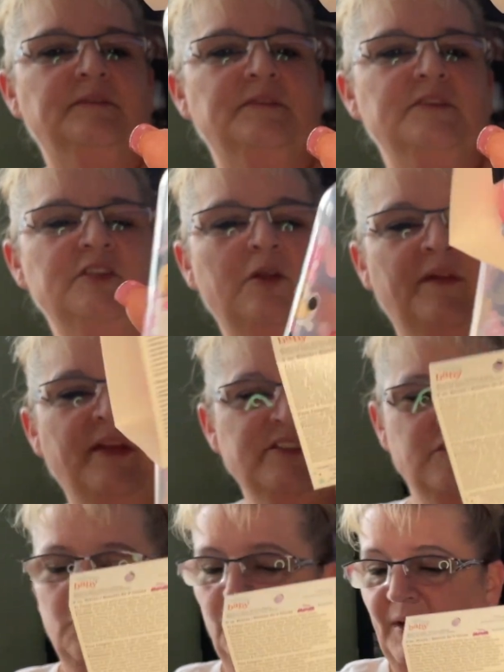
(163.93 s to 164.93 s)
So
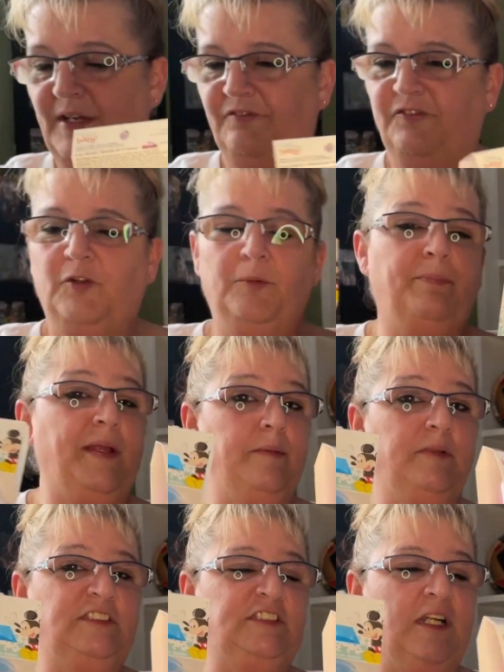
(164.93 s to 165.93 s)
that's great for
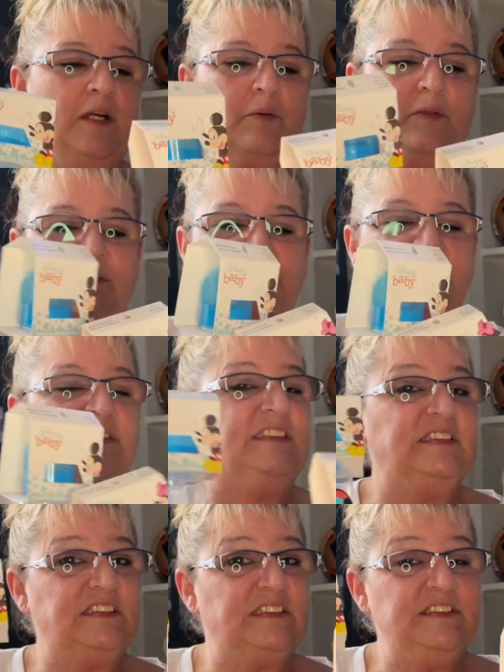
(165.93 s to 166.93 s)
baby showers,
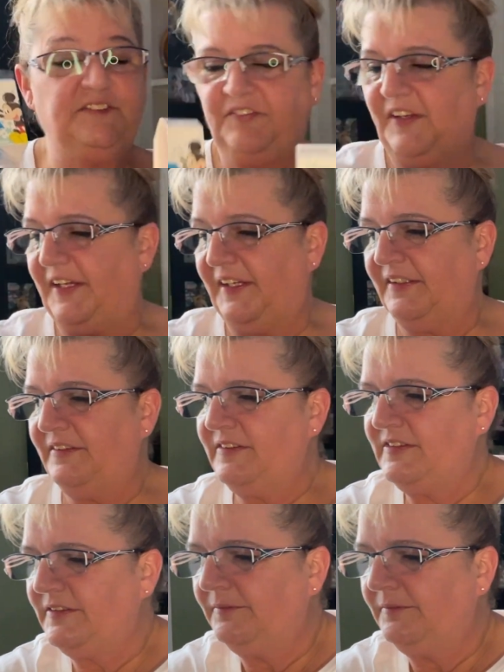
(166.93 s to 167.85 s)
Disney fans.